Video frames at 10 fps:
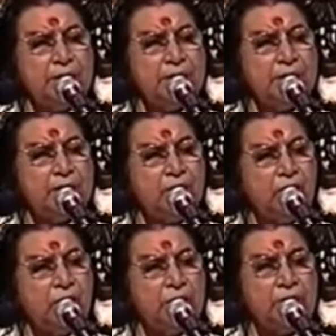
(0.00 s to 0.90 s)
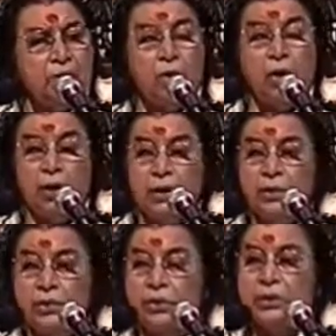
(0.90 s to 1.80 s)
it's the knowledge on
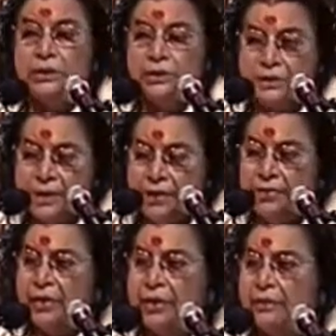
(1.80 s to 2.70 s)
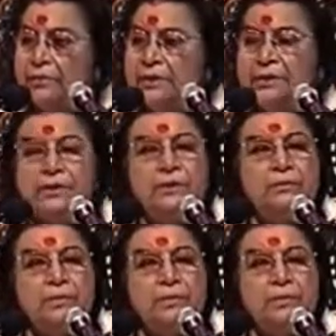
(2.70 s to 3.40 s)
your central nervous system.